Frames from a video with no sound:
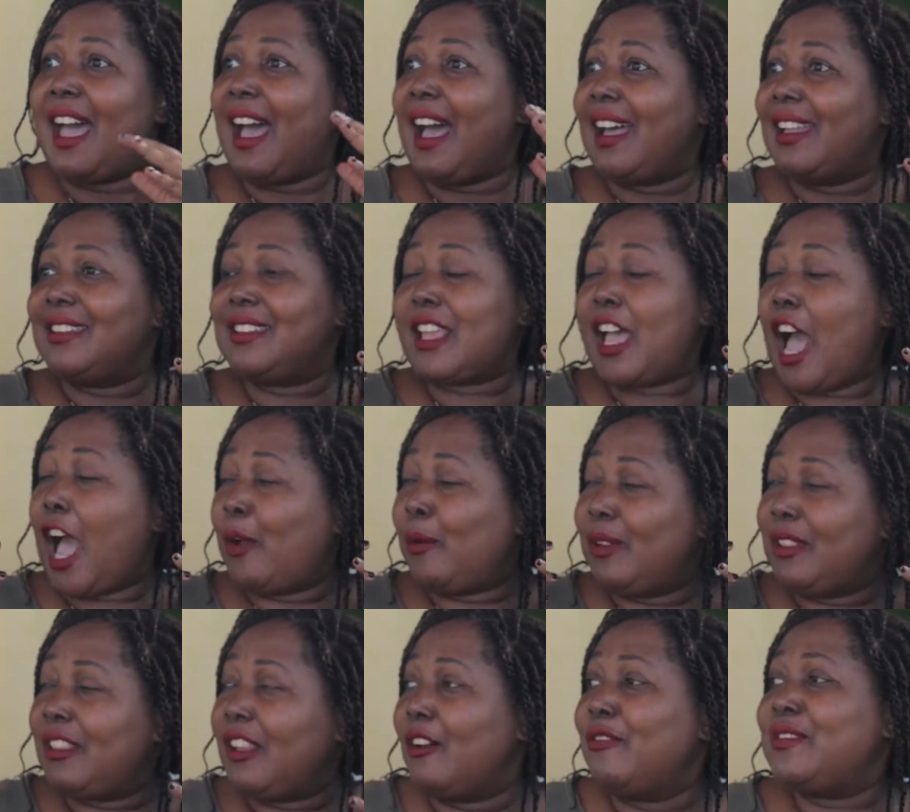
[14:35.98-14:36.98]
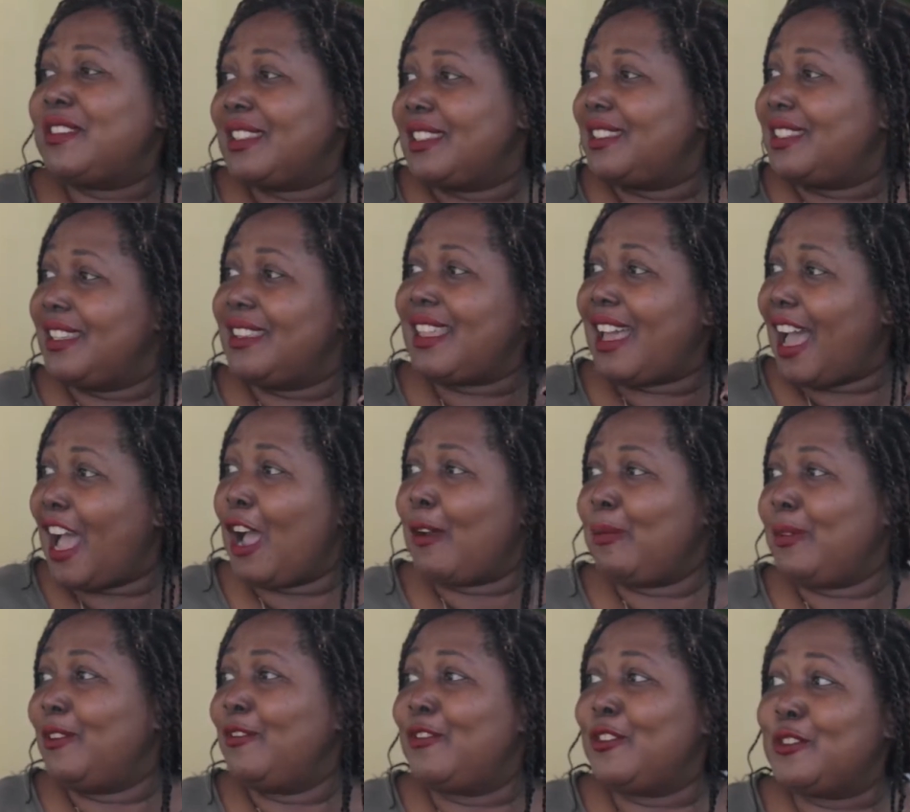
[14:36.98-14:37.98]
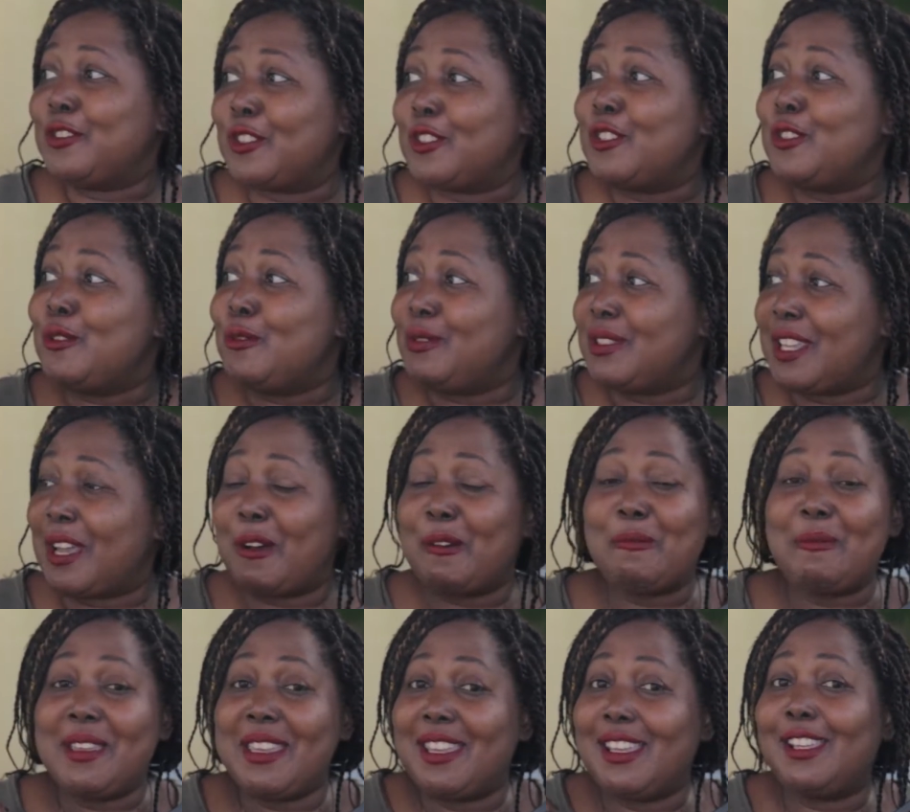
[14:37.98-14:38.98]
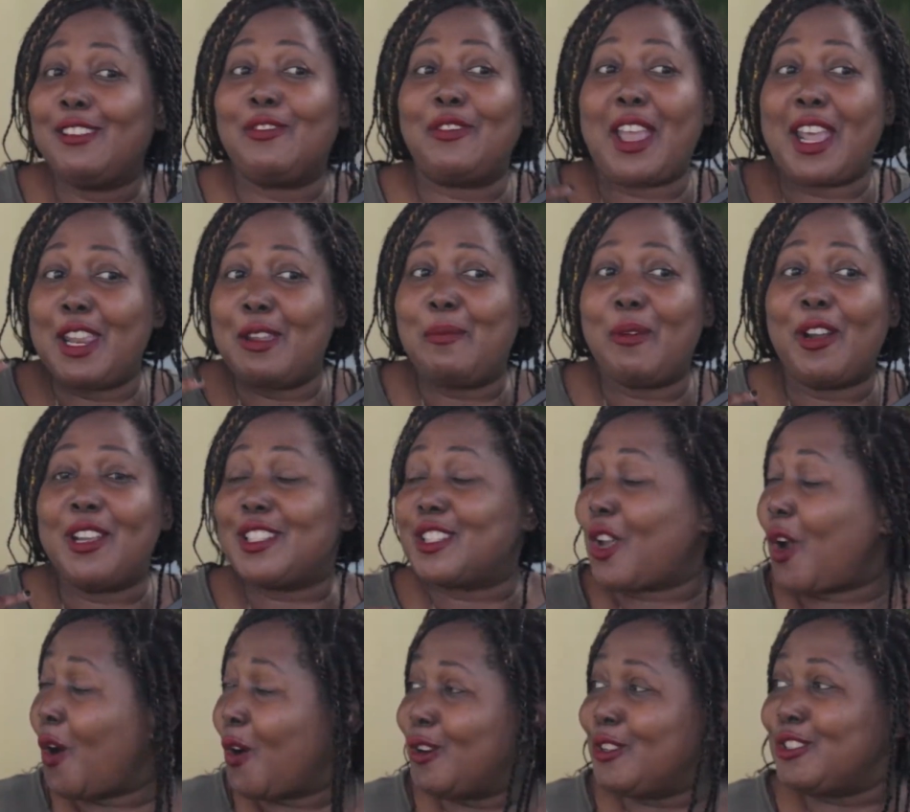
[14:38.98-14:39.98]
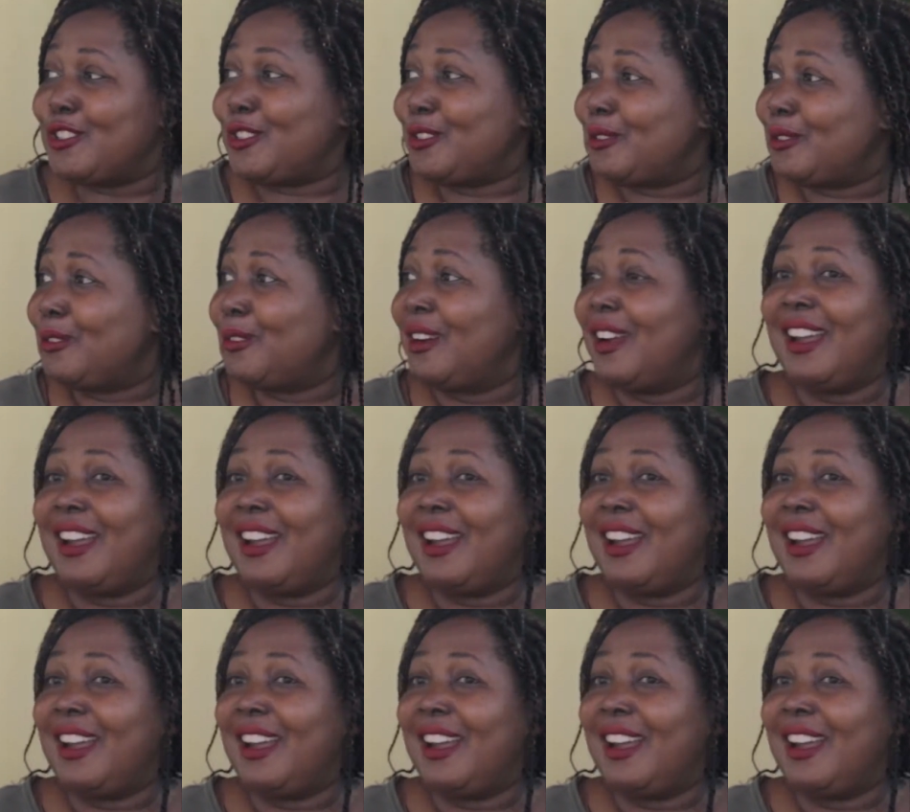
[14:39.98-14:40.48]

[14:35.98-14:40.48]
and I would love to see that happening for you. So you tell me if anybody's called you